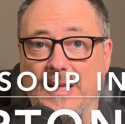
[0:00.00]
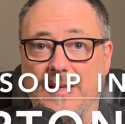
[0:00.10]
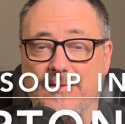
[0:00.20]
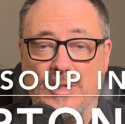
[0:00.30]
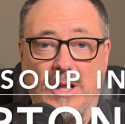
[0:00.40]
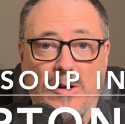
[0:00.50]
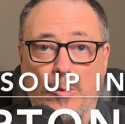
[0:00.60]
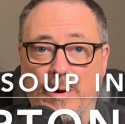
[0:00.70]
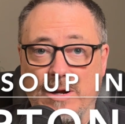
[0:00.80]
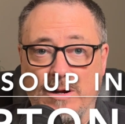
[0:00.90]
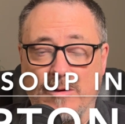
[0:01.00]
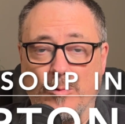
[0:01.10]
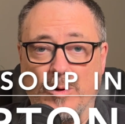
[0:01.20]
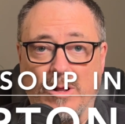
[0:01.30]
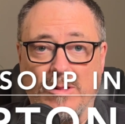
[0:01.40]
if you're not aware of
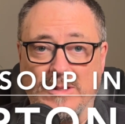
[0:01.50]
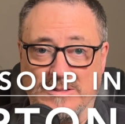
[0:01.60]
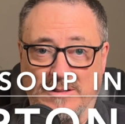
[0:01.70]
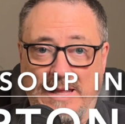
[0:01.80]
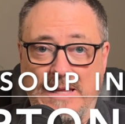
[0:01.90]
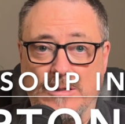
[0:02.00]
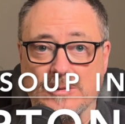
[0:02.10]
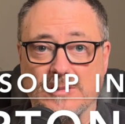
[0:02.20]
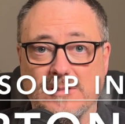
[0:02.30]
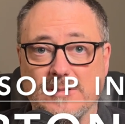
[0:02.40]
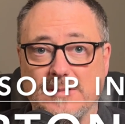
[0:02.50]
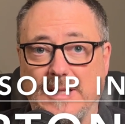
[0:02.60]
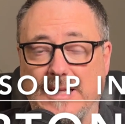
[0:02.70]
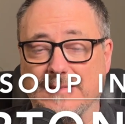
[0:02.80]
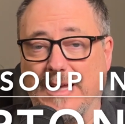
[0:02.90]
what all these letters
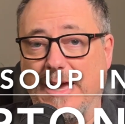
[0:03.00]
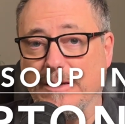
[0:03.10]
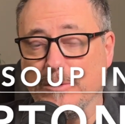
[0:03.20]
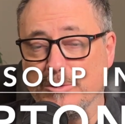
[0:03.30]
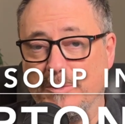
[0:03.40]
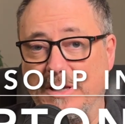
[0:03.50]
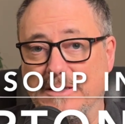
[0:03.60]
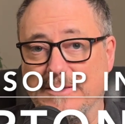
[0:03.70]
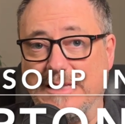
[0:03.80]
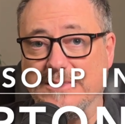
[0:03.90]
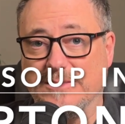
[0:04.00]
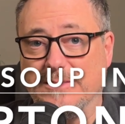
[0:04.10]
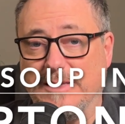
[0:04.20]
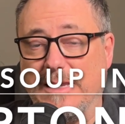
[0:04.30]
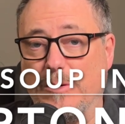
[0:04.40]
and titles mean, that's
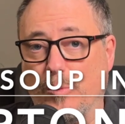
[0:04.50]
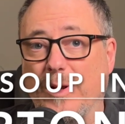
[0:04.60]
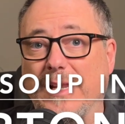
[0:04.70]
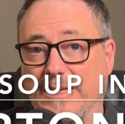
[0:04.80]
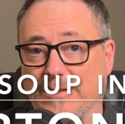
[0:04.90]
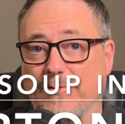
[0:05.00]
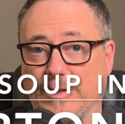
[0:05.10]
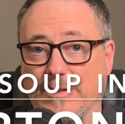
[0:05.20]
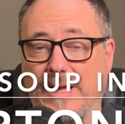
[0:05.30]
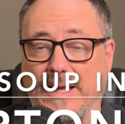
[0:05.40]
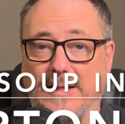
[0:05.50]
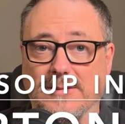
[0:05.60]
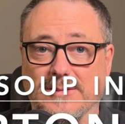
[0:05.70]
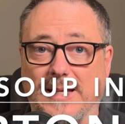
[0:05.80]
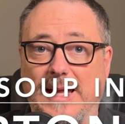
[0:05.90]
kind of what it can feel like,
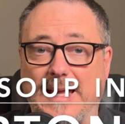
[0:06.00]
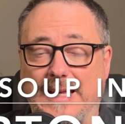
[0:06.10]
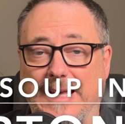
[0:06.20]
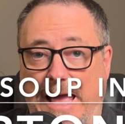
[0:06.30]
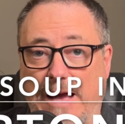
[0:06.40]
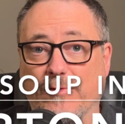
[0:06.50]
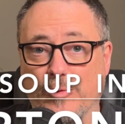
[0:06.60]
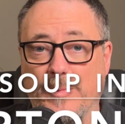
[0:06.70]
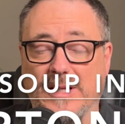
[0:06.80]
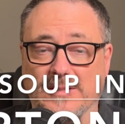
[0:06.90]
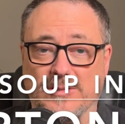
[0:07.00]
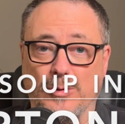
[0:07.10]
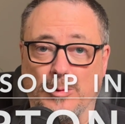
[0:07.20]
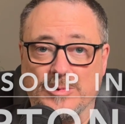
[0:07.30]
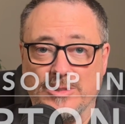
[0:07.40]
is alphabet
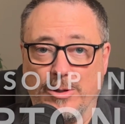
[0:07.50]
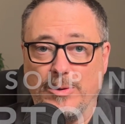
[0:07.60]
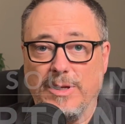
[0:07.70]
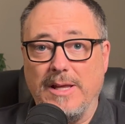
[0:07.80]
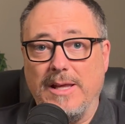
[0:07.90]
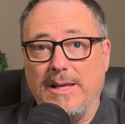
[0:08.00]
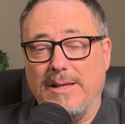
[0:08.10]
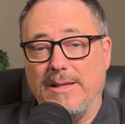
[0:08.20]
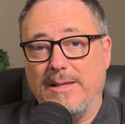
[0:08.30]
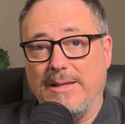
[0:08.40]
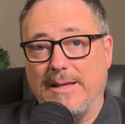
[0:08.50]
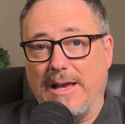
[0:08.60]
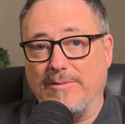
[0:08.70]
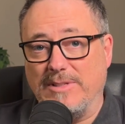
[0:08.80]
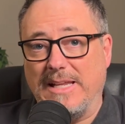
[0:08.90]
soup. So
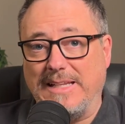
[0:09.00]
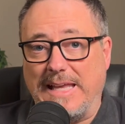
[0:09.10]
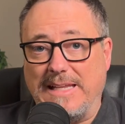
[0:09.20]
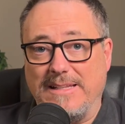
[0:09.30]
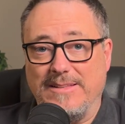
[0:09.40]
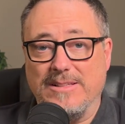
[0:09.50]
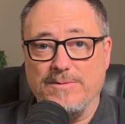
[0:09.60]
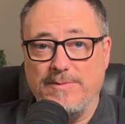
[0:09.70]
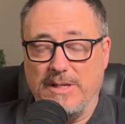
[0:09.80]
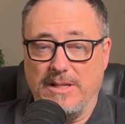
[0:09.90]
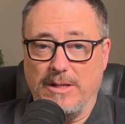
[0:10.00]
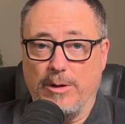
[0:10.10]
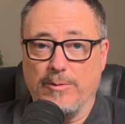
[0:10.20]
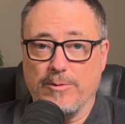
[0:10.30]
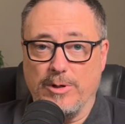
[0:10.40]
I've dedicated this
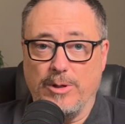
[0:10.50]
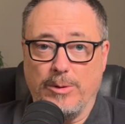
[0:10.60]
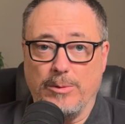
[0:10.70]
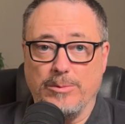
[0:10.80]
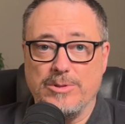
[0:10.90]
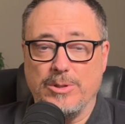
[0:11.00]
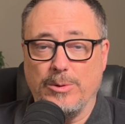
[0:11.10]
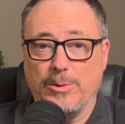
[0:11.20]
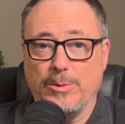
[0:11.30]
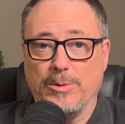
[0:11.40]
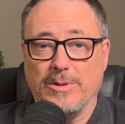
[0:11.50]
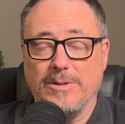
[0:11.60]
video for you to